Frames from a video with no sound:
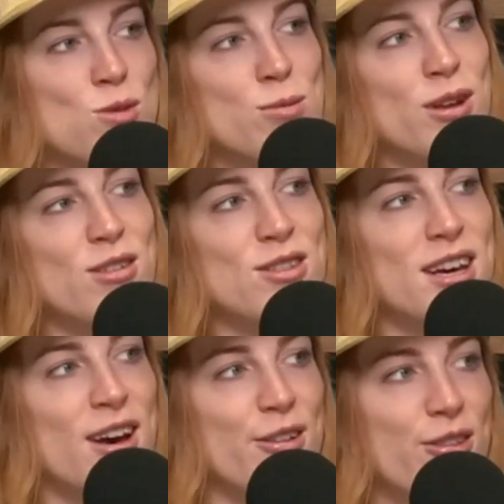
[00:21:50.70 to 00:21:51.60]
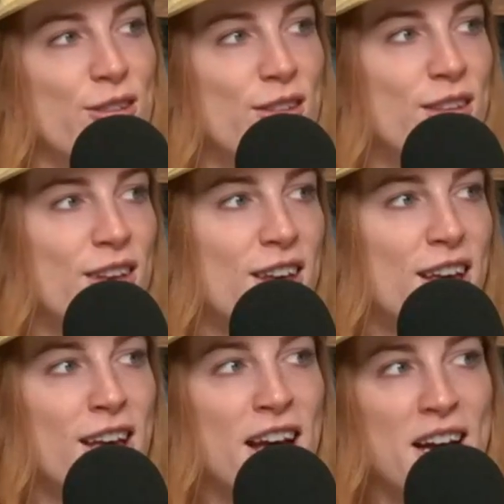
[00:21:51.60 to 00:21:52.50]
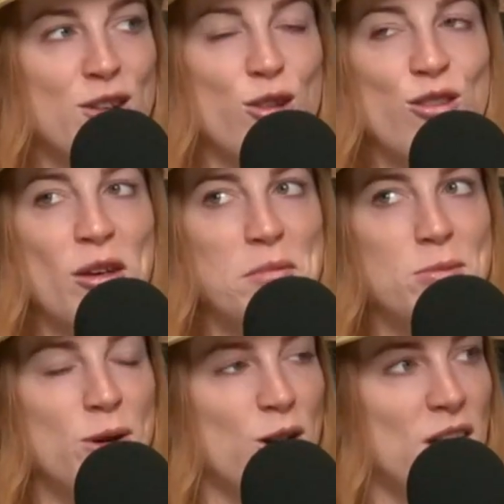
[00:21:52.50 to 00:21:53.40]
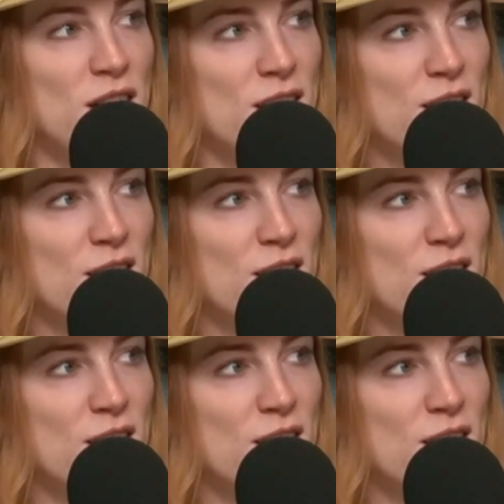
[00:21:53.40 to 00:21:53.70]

people out to the house. Had a little slumber party.